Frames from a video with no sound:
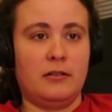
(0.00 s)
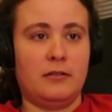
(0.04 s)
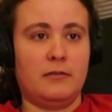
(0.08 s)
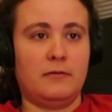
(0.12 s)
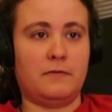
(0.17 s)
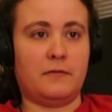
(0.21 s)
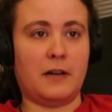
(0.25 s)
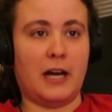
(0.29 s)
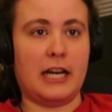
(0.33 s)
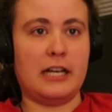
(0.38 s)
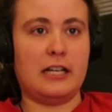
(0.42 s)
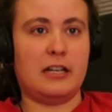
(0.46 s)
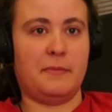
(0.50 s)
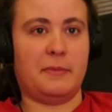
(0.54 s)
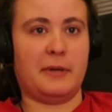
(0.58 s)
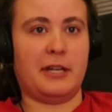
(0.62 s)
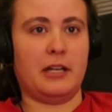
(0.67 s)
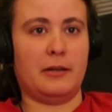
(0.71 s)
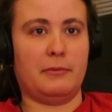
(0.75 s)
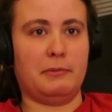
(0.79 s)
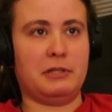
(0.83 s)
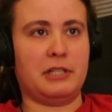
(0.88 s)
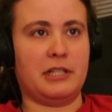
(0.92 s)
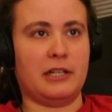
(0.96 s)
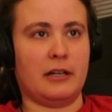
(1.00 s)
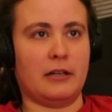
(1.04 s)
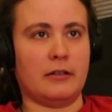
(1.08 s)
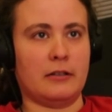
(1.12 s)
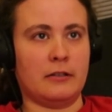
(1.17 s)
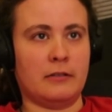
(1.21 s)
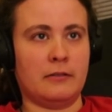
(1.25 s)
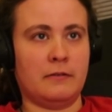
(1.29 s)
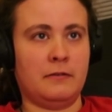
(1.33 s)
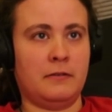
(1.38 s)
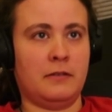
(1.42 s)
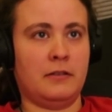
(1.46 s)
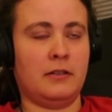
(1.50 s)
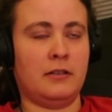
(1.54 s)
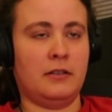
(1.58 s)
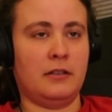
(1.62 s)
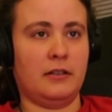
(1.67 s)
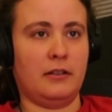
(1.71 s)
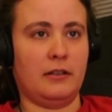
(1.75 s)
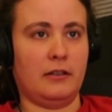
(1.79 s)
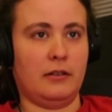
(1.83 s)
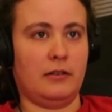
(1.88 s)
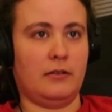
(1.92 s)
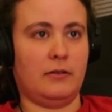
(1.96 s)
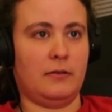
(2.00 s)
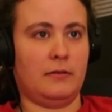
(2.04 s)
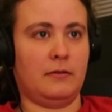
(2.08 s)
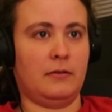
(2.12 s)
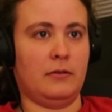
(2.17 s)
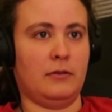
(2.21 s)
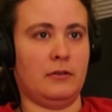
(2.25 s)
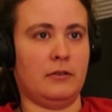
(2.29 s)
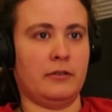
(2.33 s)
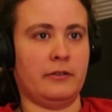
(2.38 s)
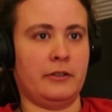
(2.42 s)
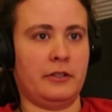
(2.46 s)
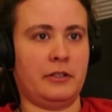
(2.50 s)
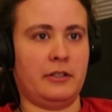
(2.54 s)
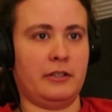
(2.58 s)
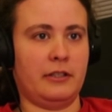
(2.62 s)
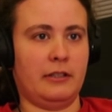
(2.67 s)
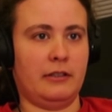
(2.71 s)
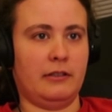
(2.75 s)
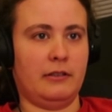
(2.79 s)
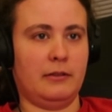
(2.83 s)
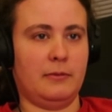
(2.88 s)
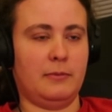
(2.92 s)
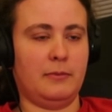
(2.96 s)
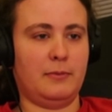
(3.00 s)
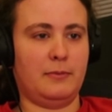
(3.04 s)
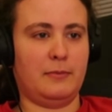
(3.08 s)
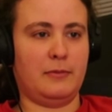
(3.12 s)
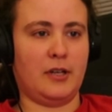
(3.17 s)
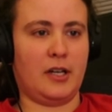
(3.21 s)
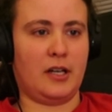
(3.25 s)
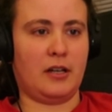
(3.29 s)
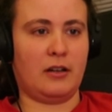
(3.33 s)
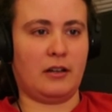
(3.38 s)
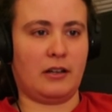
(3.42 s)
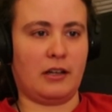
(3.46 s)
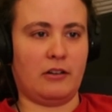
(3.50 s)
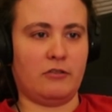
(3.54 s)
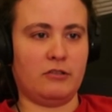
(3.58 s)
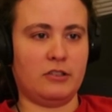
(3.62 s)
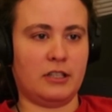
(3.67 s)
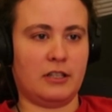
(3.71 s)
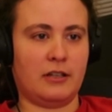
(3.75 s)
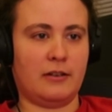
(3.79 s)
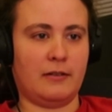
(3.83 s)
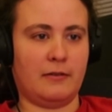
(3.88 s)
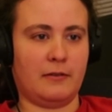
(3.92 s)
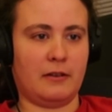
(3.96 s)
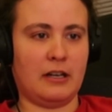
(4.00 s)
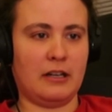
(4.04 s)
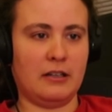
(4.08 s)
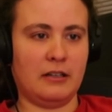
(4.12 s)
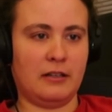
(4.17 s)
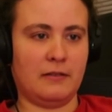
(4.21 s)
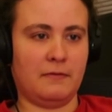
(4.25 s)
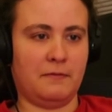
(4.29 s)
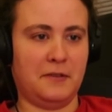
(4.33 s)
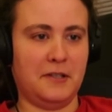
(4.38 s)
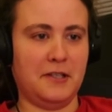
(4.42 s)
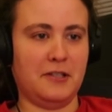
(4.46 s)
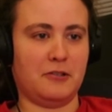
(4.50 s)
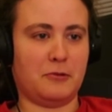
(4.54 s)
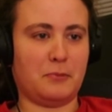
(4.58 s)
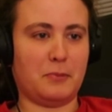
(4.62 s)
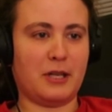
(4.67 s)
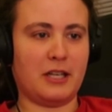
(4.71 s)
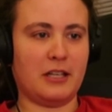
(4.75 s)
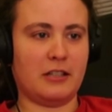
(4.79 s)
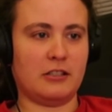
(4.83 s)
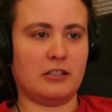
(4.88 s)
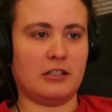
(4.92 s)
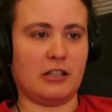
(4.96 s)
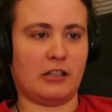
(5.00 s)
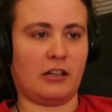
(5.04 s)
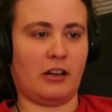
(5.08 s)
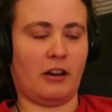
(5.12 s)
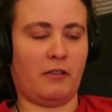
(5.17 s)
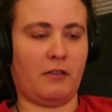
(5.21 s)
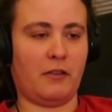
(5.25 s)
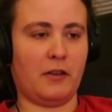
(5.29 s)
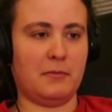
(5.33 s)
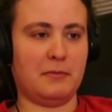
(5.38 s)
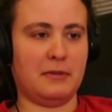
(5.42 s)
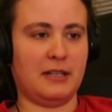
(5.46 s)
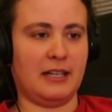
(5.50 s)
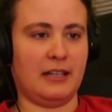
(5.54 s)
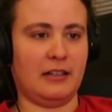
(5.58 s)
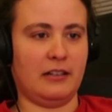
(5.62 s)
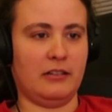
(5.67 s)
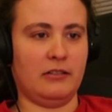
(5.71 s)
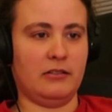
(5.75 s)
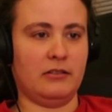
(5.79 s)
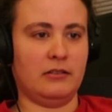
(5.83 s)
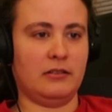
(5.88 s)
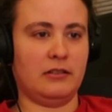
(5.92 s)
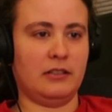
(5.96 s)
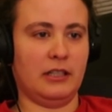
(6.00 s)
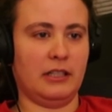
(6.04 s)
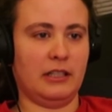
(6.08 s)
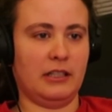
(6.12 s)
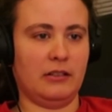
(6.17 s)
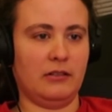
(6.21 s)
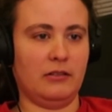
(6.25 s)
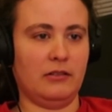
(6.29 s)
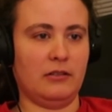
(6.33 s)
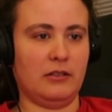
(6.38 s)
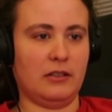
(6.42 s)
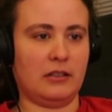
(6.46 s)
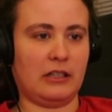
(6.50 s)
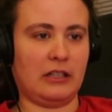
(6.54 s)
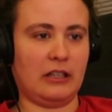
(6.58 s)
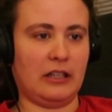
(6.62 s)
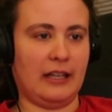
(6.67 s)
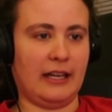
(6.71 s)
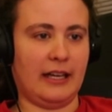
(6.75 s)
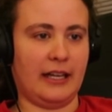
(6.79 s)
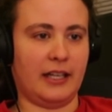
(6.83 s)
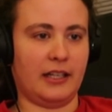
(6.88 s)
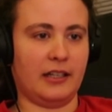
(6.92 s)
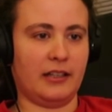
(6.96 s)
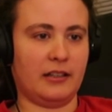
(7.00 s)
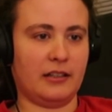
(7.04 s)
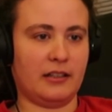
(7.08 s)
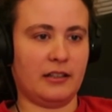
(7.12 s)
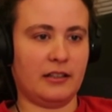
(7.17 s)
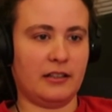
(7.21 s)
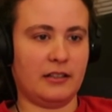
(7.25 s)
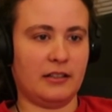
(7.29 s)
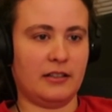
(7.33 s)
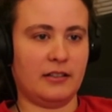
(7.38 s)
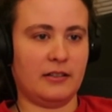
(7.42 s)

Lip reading: fight to become sheriff, you know, of course. Kind of confused because, like, the thumbnail, it looked like,